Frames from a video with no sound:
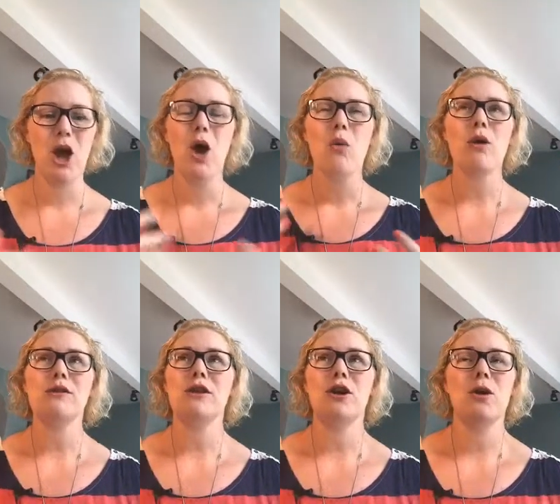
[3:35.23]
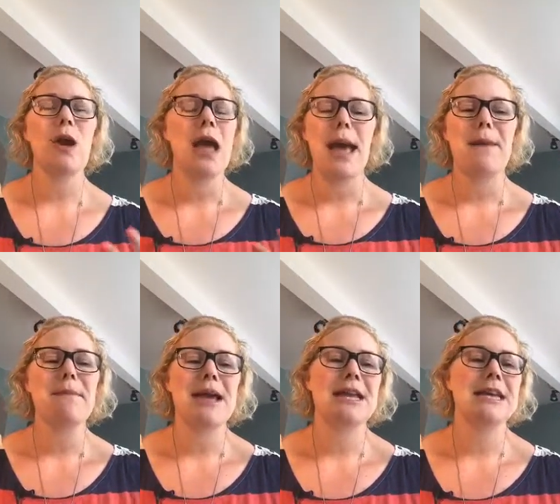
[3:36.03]
What do you
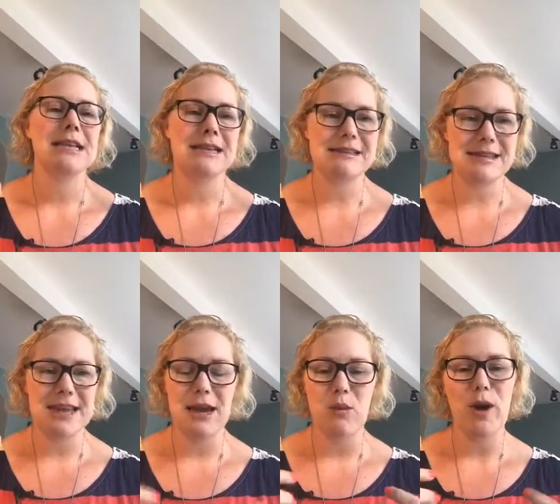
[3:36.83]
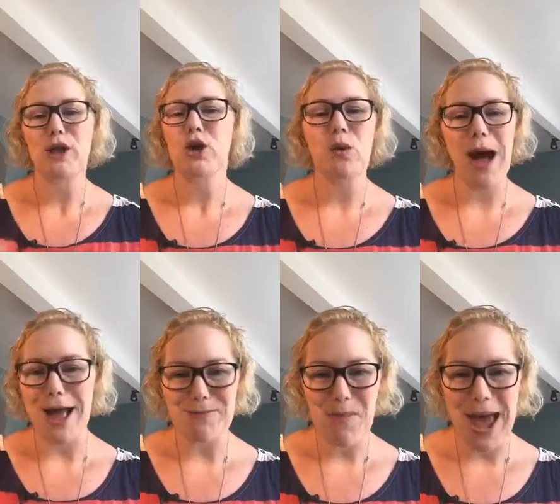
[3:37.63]
immediately see when you
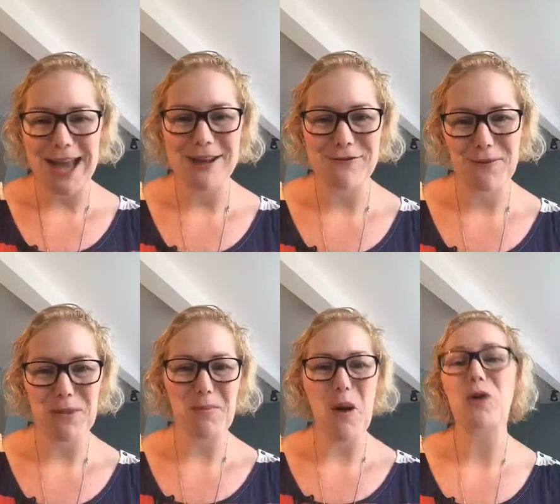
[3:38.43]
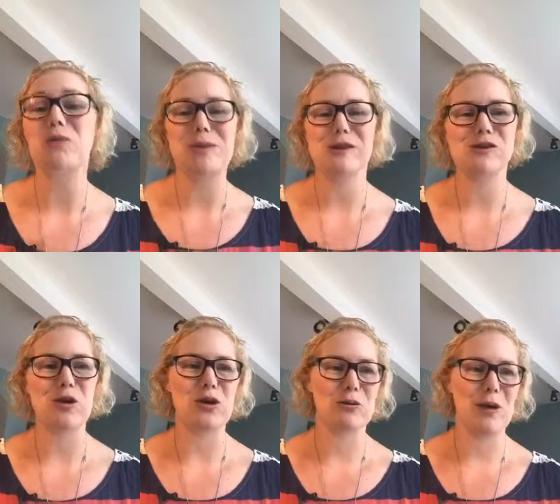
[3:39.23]
unpack it from the box when the
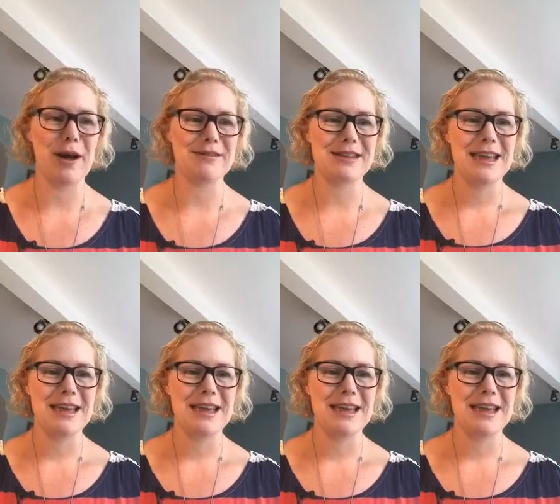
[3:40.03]
stock arrives?